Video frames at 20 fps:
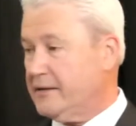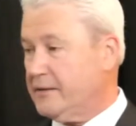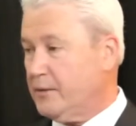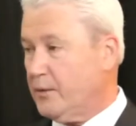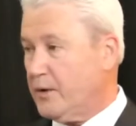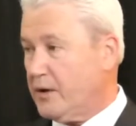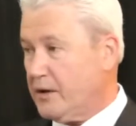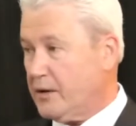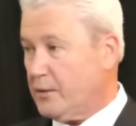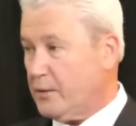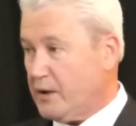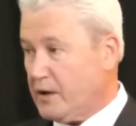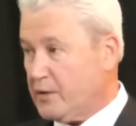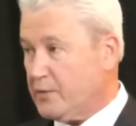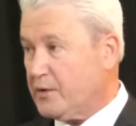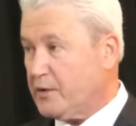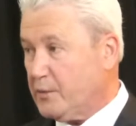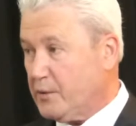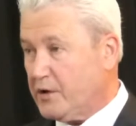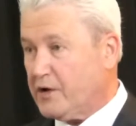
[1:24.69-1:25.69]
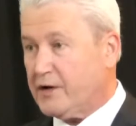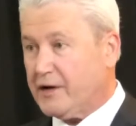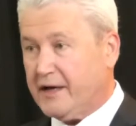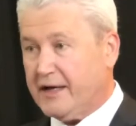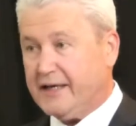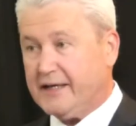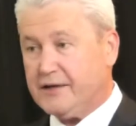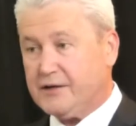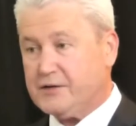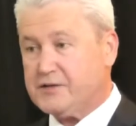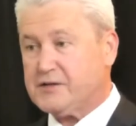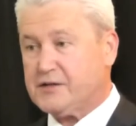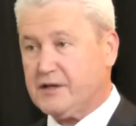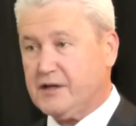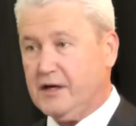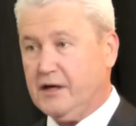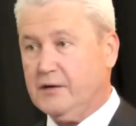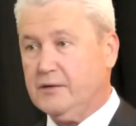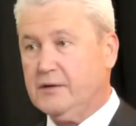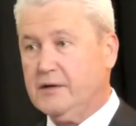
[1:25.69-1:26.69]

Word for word: where, where we were eight years ago.